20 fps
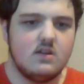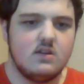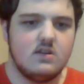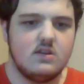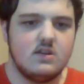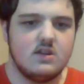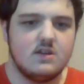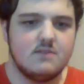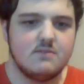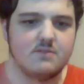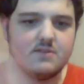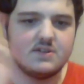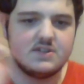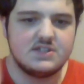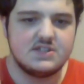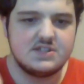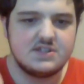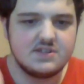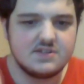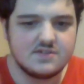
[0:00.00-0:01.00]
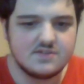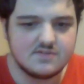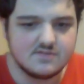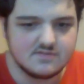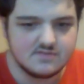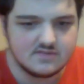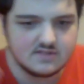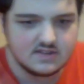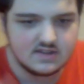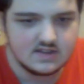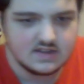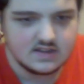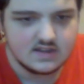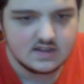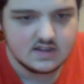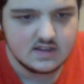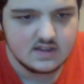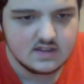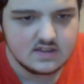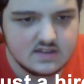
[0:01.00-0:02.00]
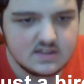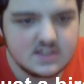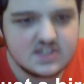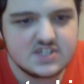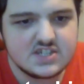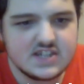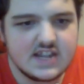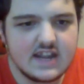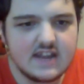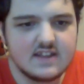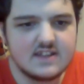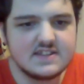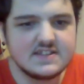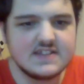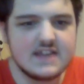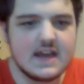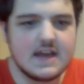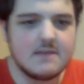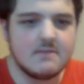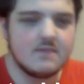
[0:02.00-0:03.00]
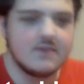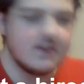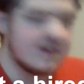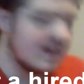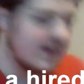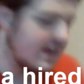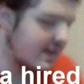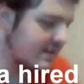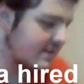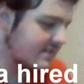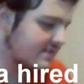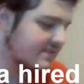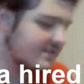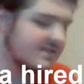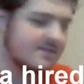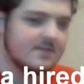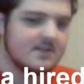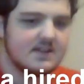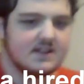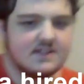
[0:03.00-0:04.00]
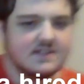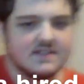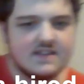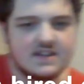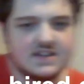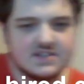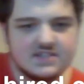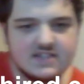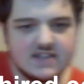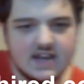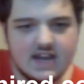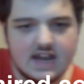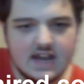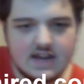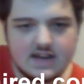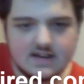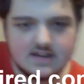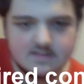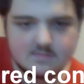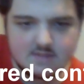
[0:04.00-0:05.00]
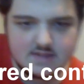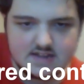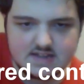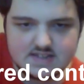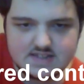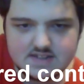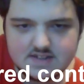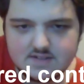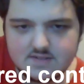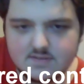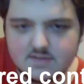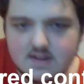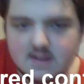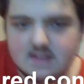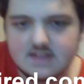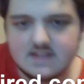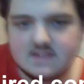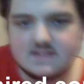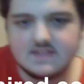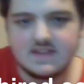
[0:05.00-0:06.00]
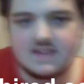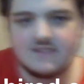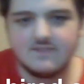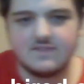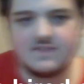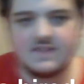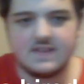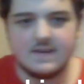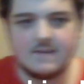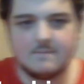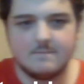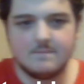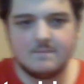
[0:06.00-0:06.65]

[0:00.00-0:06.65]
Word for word: Number two, this channel is not mine. Someone else actually hired me to run this thing for them.